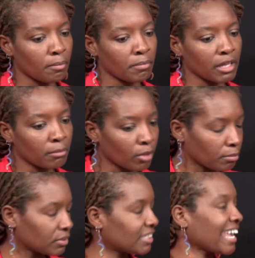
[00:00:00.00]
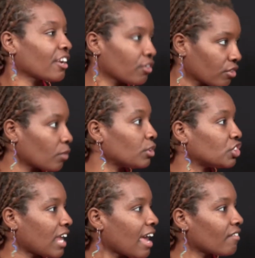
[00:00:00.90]
a minimum standard that we
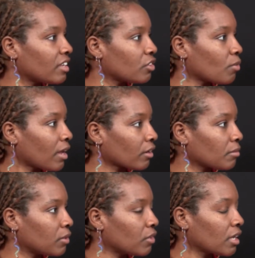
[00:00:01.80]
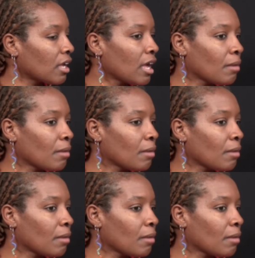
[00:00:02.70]
should have in throughout our community,